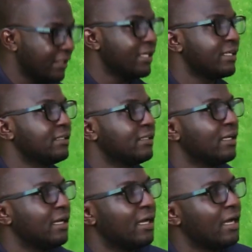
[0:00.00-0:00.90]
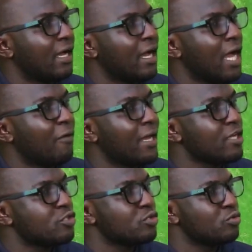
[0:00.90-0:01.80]
again, I would
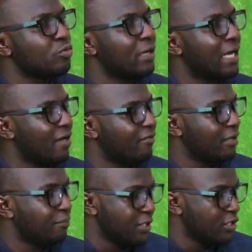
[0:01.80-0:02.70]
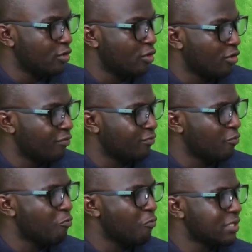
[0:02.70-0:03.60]
like to have a picture of
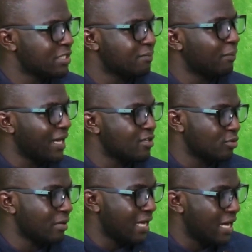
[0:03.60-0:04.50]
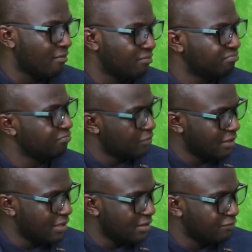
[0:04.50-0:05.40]
what plans you have
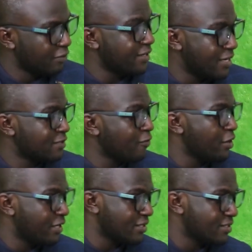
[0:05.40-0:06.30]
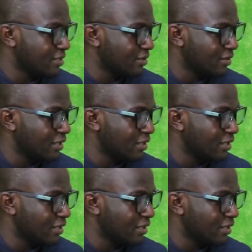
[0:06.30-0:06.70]
for the next 4 years